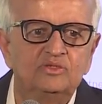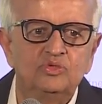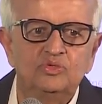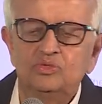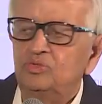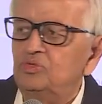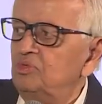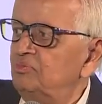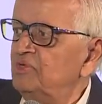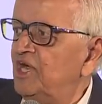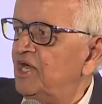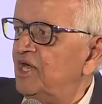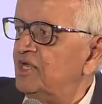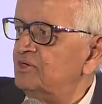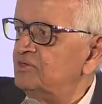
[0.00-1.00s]
to
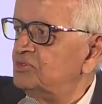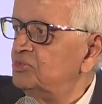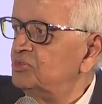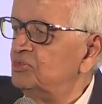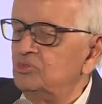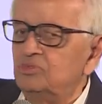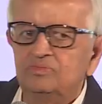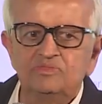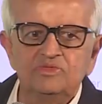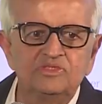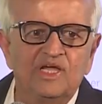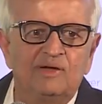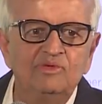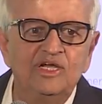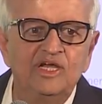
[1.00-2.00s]
Bihar to
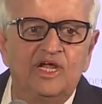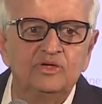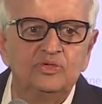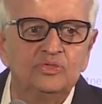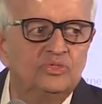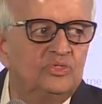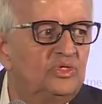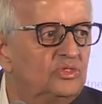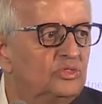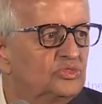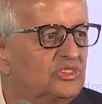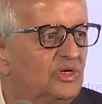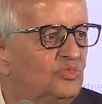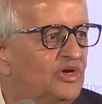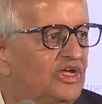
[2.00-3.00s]
Tamil Nadu to
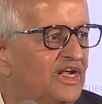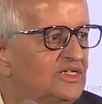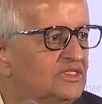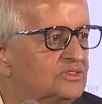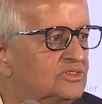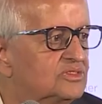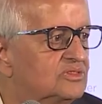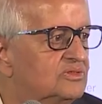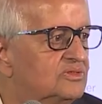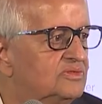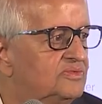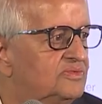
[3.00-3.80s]
somewhere else.